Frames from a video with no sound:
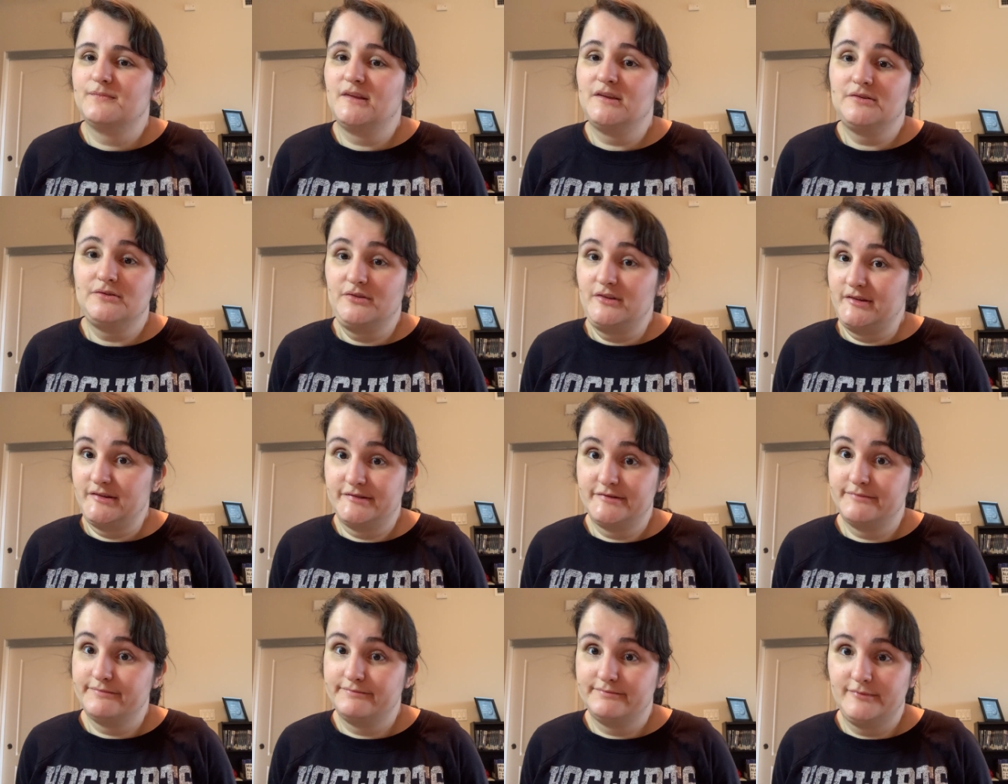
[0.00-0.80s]
So
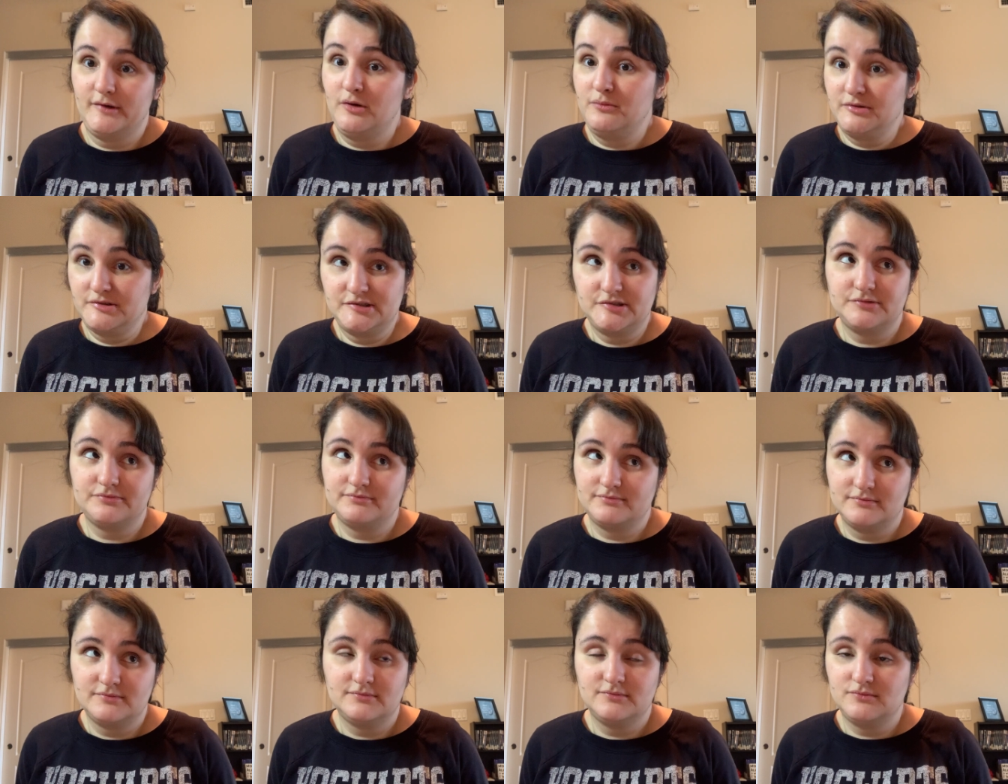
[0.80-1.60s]
that's almost
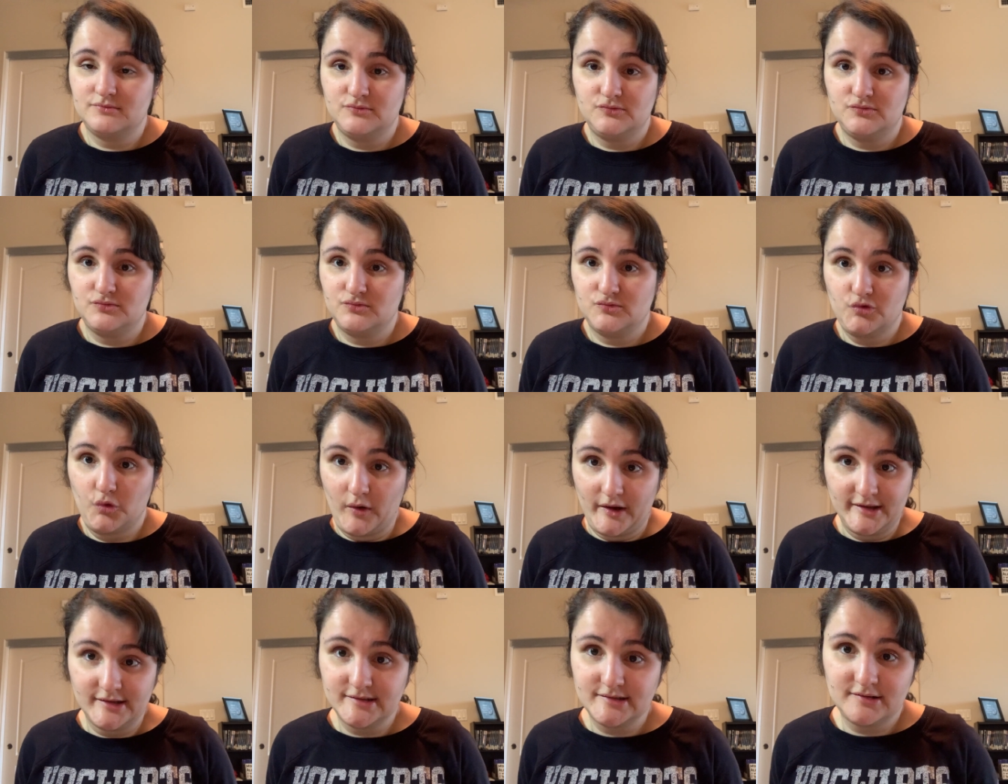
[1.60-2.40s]

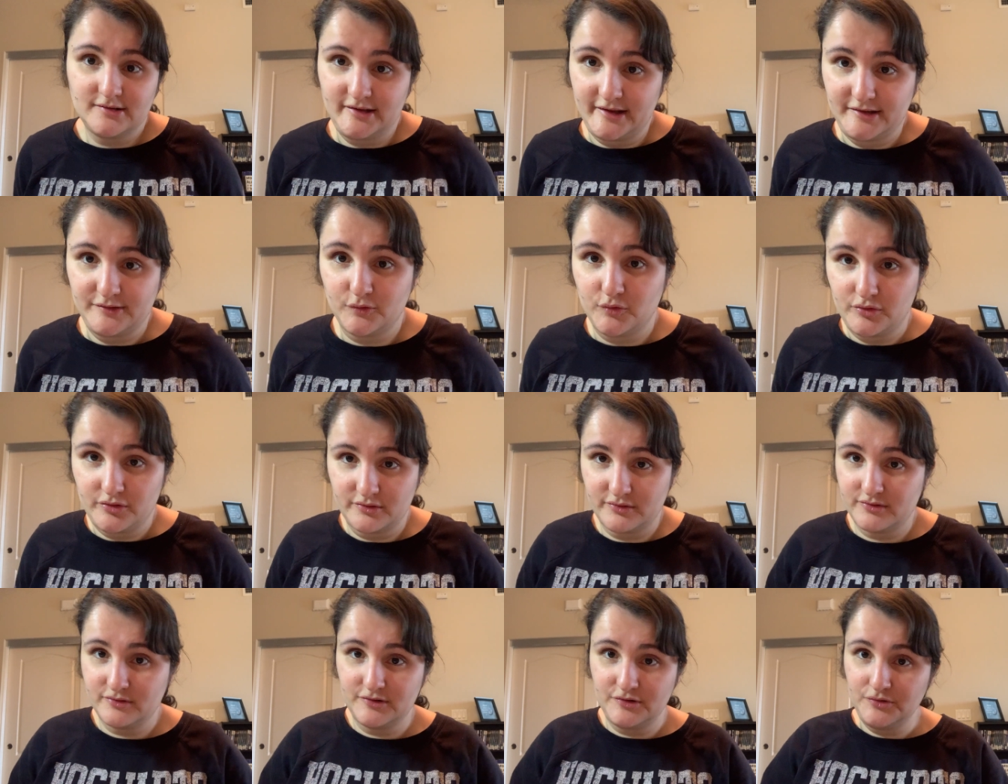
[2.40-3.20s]
twice, like worth,
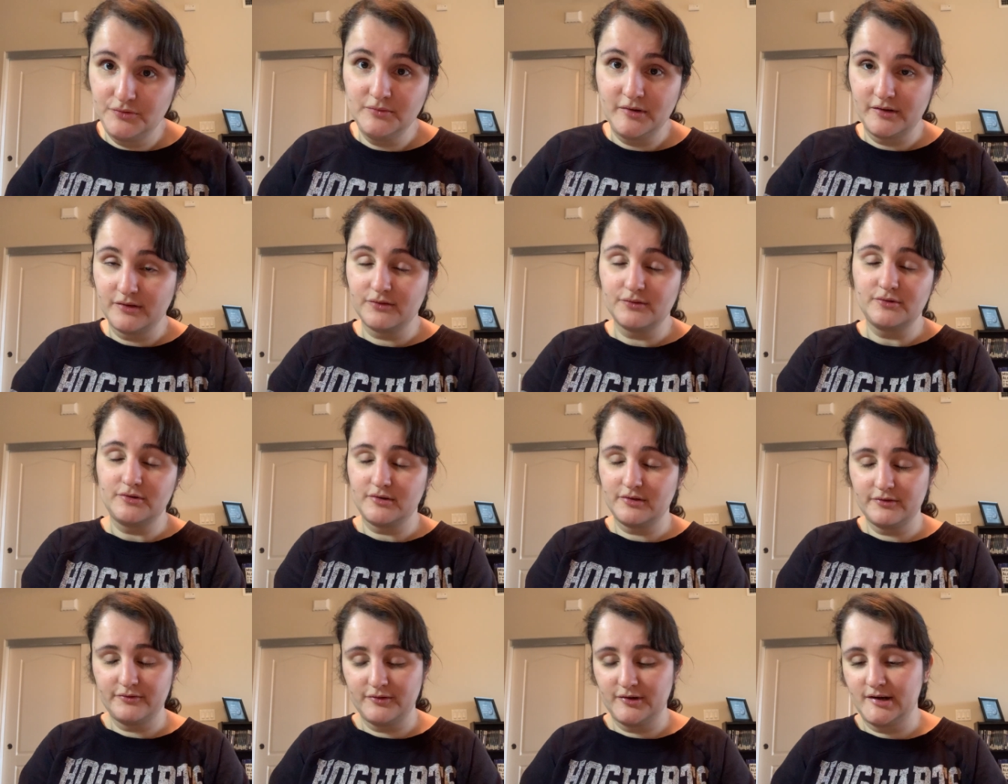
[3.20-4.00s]
two months
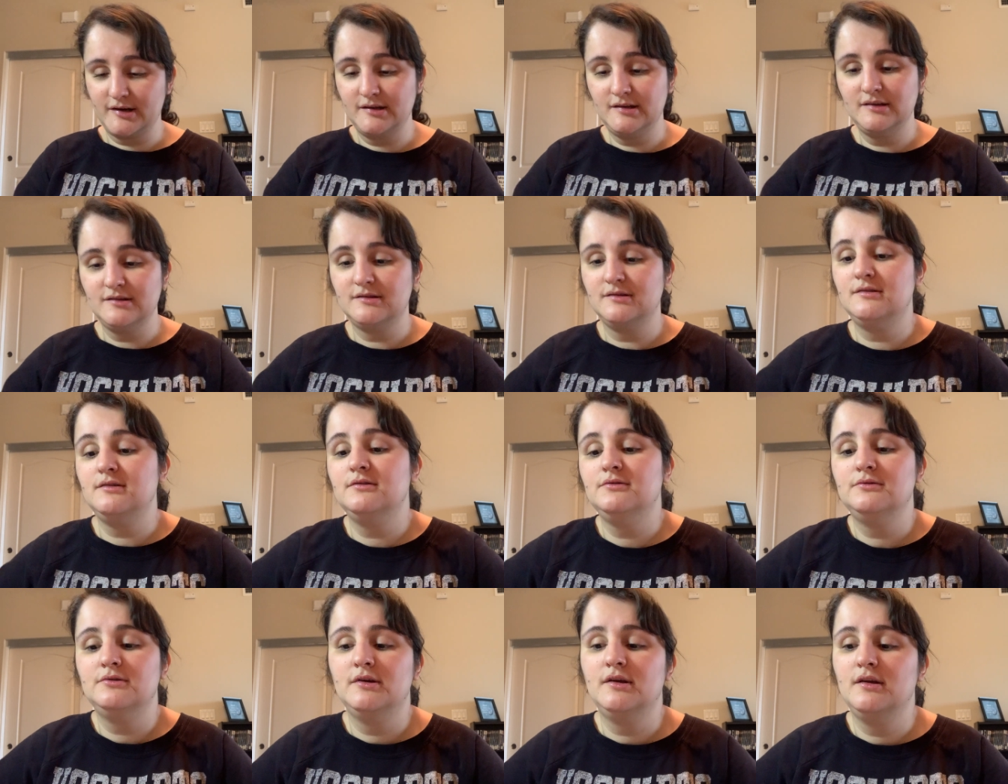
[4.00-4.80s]
worth of what I need to do.